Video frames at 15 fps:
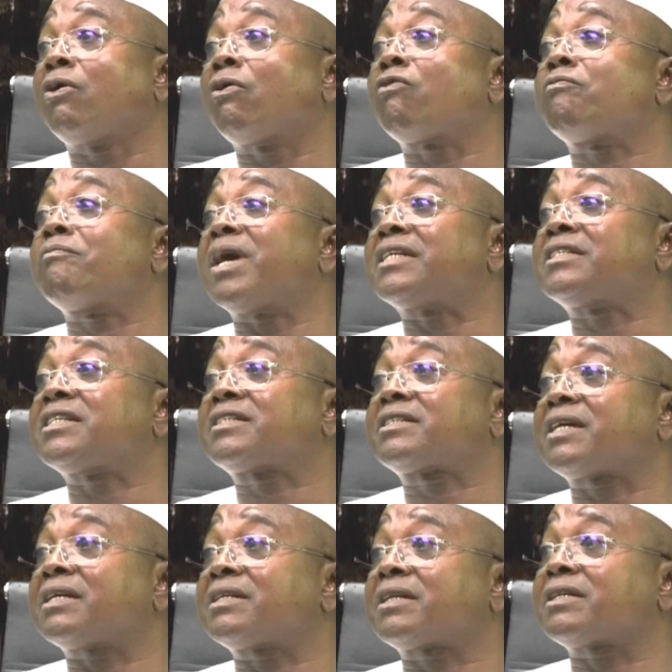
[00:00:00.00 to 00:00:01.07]
magic
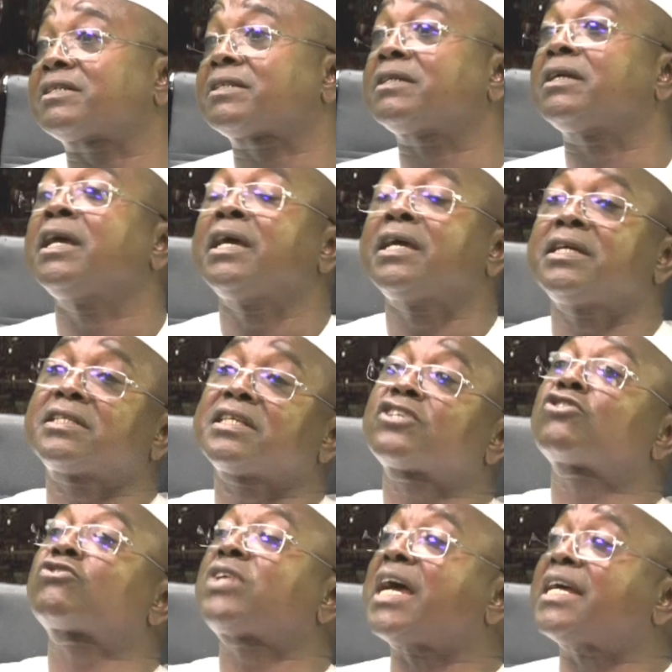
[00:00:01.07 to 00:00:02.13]
centers. It's a
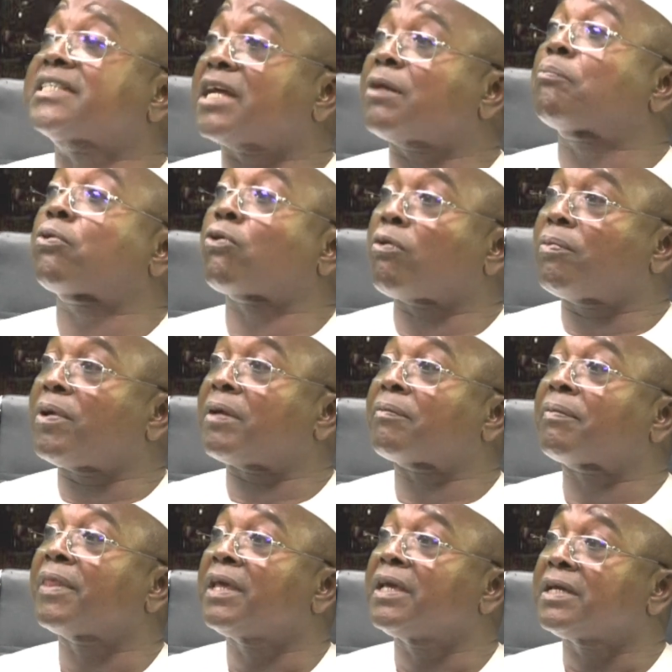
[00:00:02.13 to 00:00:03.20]
societal
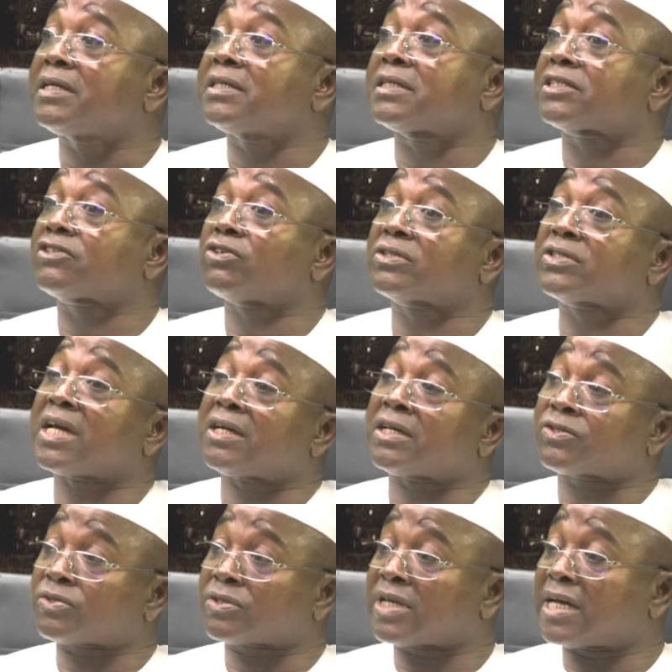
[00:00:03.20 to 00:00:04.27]
problem. It's a
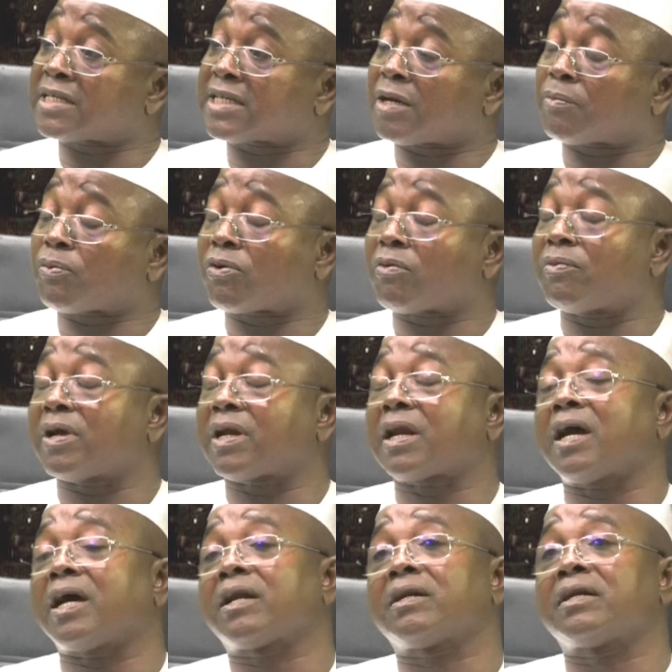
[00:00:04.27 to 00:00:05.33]
societal problem.
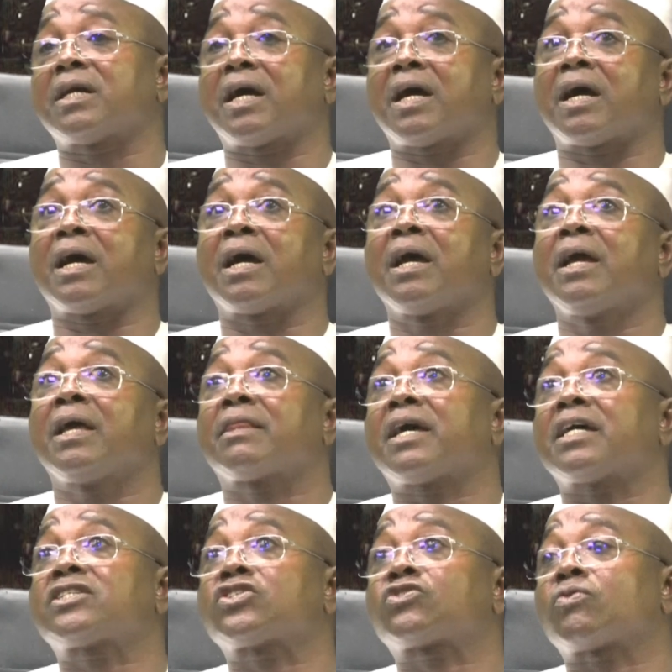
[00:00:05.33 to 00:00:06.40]
And
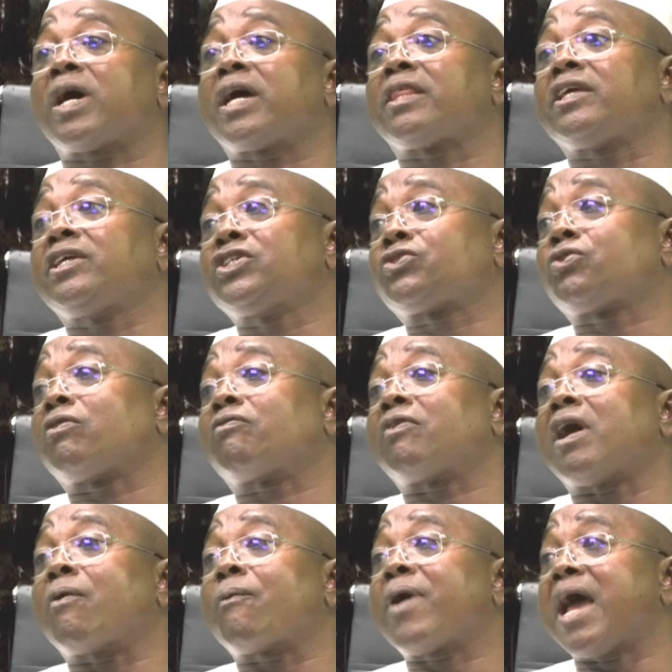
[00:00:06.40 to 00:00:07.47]
that is why the issue of
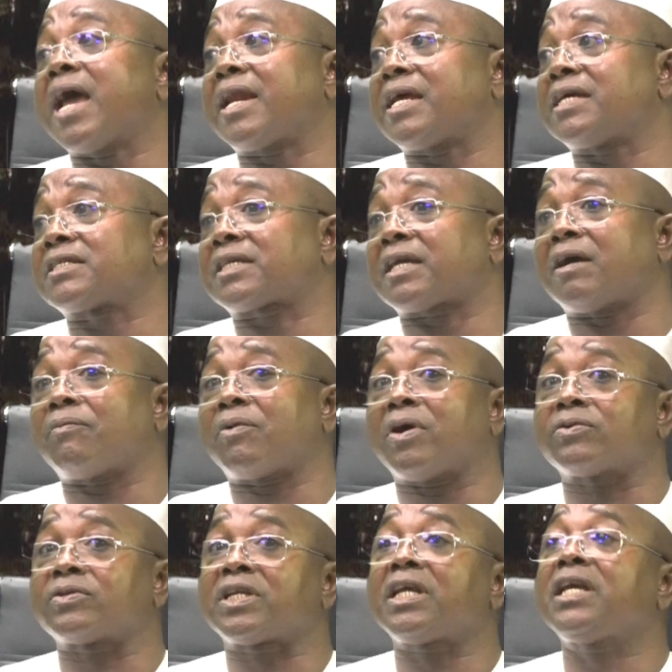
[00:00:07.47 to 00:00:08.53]
awareness
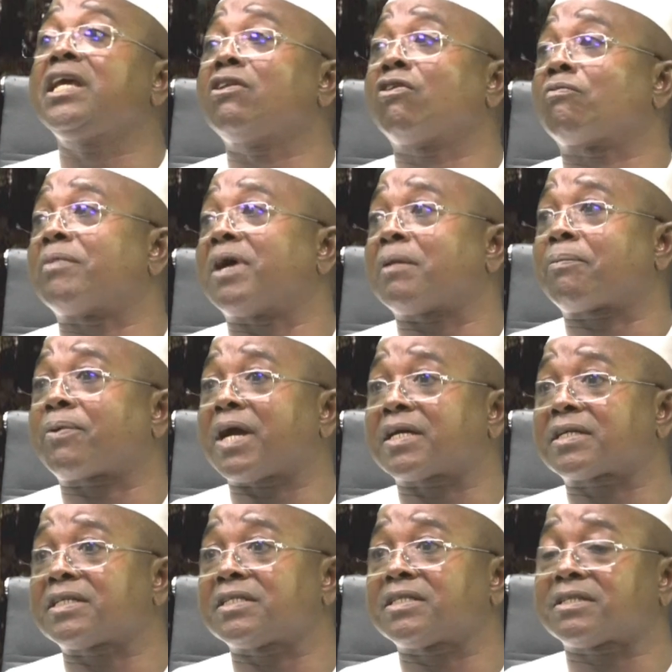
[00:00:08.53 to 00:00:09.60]
about the ill of
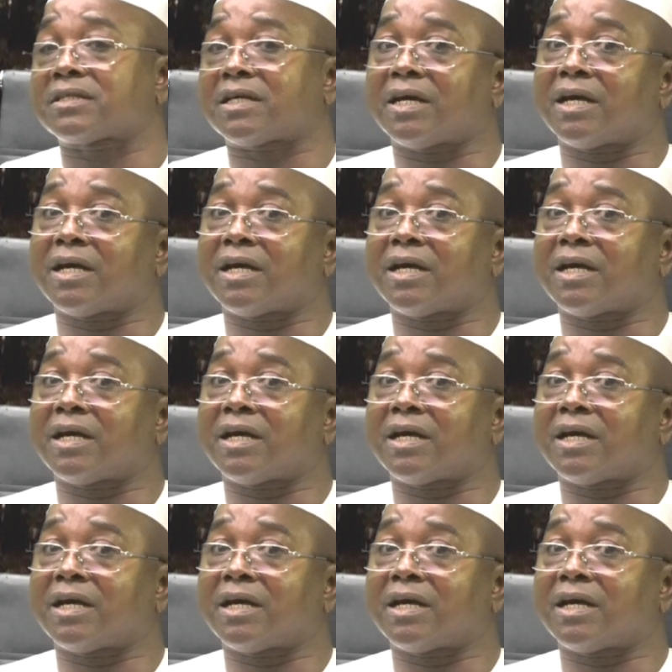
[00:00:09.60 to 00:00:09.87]
malpractice